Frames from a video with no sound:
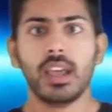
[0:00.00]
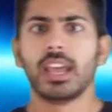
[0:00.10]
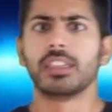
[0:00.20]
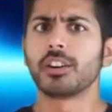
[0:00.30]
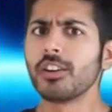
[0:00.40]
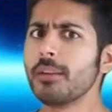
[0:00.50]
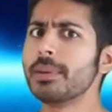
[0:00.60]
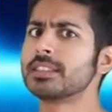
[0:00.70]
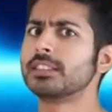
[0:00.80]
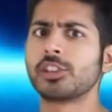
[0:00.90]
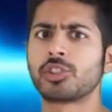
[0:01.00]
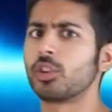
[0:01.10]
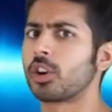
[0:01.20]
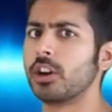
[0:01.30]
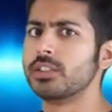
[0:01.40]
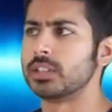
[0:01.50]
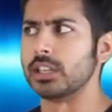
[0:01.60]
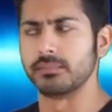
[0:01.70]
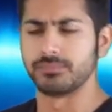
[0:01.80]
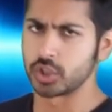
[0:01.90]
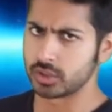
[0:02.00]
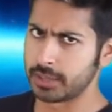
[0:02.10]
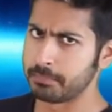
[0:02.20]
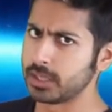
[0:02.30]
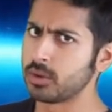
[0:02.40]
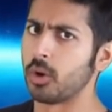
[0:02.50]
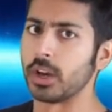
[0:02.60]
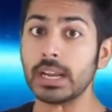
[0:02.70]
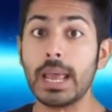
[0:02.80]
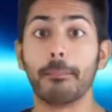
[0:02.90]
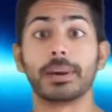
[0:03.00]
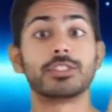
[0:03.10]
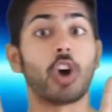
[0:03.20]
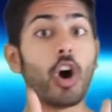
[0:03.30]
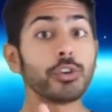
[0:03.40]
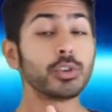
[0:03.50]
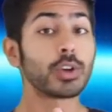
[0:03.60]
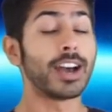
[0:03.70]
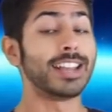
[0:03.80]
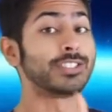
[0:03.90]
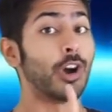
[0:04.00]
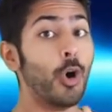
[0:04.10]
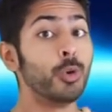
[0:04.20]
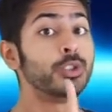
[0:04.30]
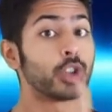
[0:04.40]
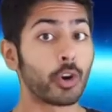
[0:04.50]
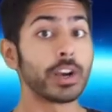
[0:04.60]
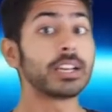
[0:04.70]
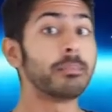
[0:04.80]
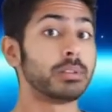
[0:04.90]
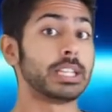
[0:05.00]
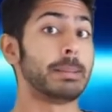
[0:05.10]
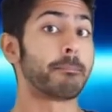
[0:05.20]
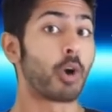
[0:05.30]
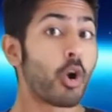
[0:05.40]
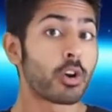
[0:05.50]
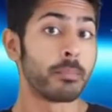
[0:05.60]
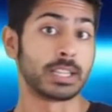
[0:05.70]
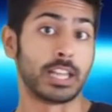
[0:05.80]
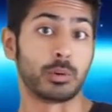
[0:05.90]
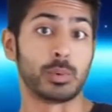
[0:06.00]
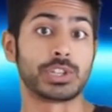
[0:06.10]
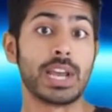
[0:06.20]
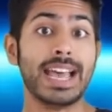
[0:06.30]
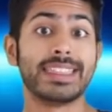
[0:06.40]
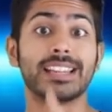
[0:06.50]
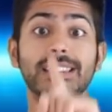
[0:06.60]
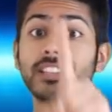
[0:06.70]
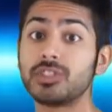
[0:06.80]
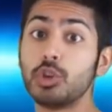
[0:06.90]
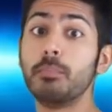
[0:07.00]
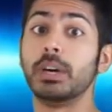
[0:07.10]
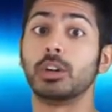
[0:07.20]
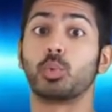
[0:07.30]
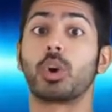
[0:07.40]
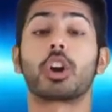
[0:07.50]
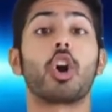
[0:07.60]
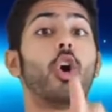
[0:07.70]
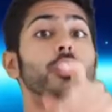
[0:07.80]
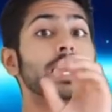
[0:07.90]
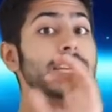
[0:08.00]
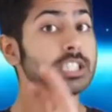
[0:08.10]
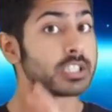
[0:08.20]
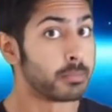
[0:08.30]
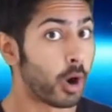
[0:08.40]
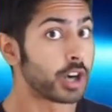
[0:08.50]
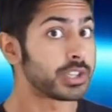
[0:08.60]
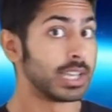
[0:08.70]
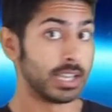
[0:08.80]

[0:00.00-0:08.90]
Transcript: Ethereum is a digital currency, just like Bitcoin, but it's also got its own Turing-complete programming language that lets you build what are called smart